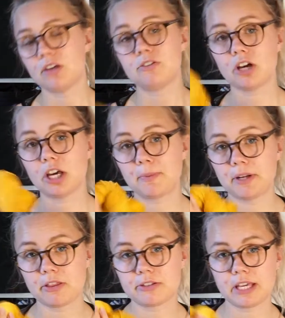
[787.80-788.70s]
dye up
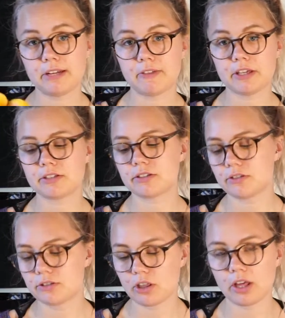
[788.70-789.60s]
another skein of
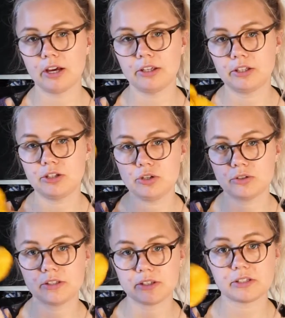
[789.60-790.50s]
this so that I can use
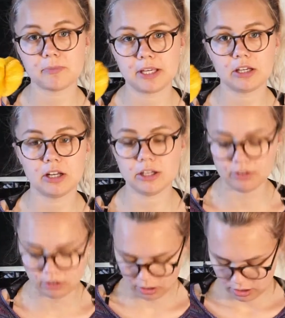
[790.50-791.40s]
this as the main colour.